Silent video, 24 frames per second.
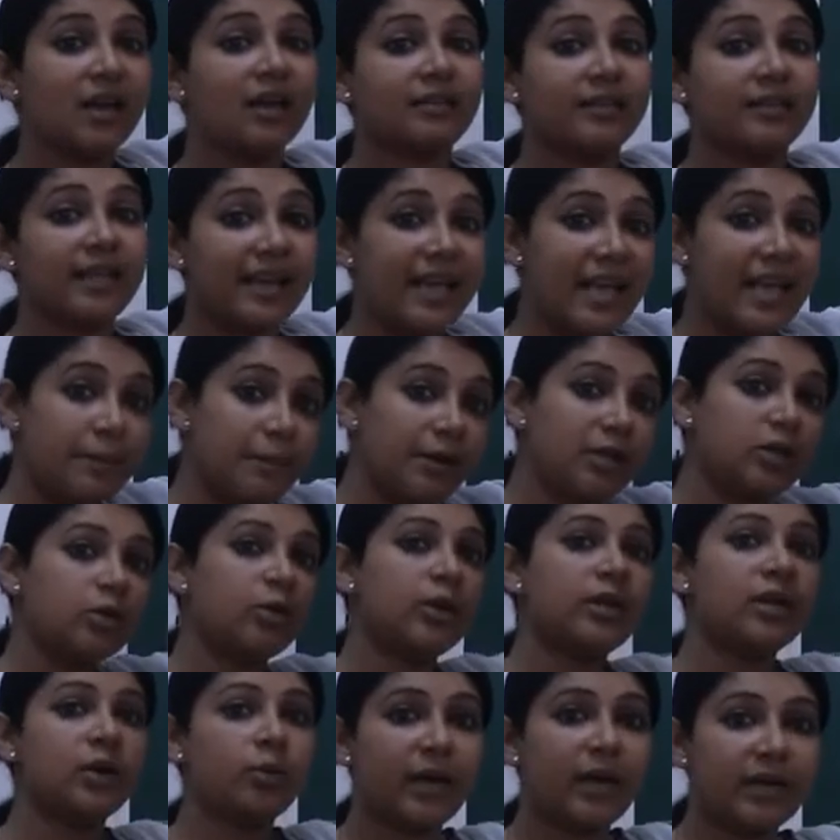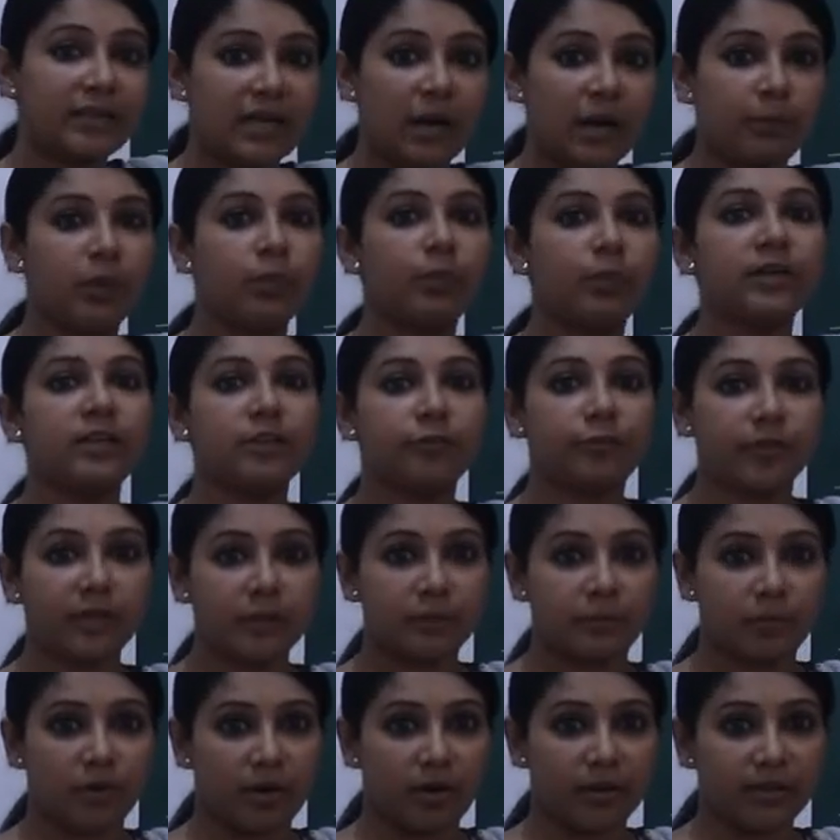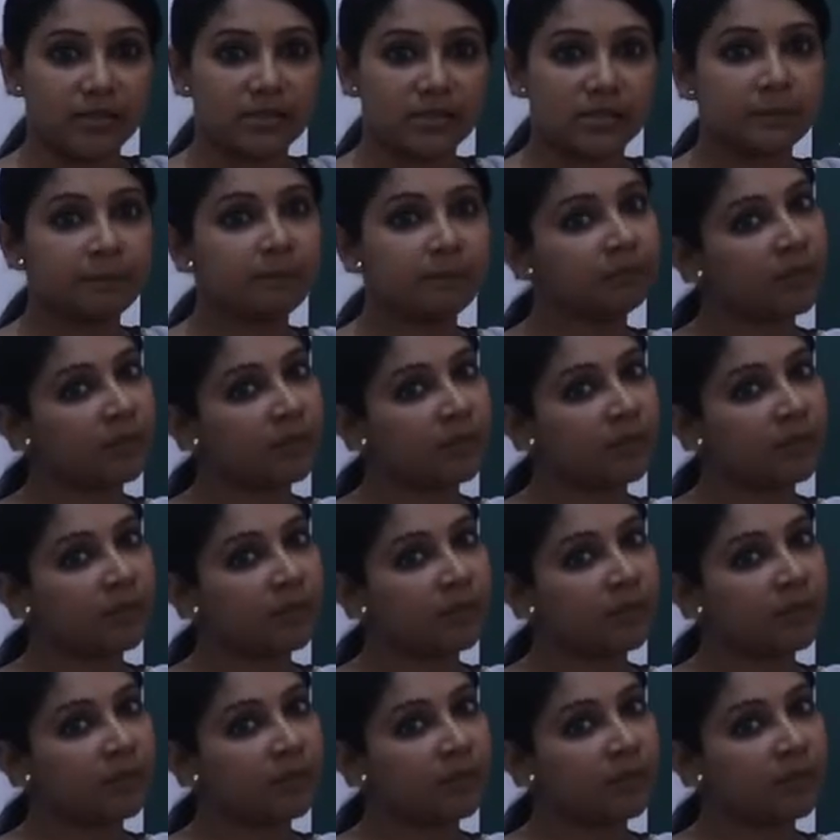They're able to innovate, come up with different products.